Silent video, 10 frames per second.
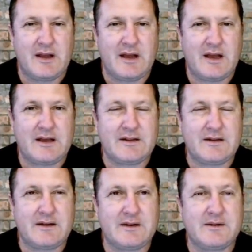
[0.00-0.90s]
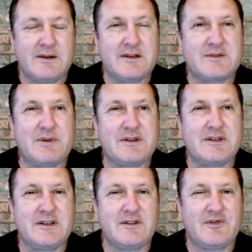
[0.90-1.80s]
And uh,
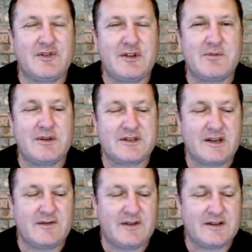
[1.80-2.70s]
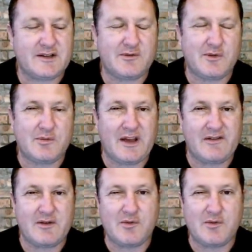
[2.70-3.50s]
especially the Freedom SA events that we'll be having.